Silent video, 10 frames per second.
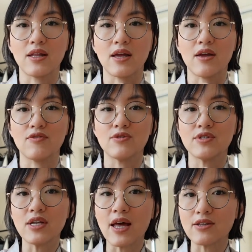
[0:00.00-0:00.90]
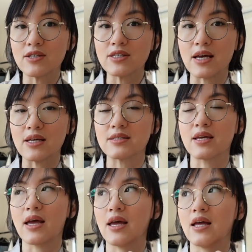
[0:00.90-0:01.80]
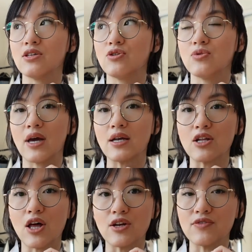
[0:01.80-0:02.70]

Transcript: Like, if you sit at the desk and you get a lot of